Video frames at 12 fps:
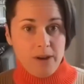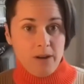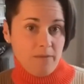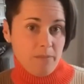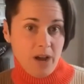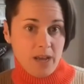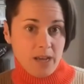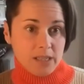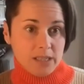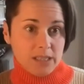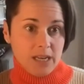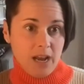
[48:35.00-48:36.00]
amount of
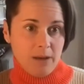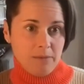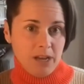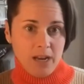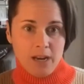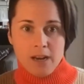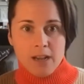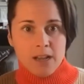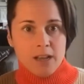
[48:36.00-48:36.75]
bias. I mean,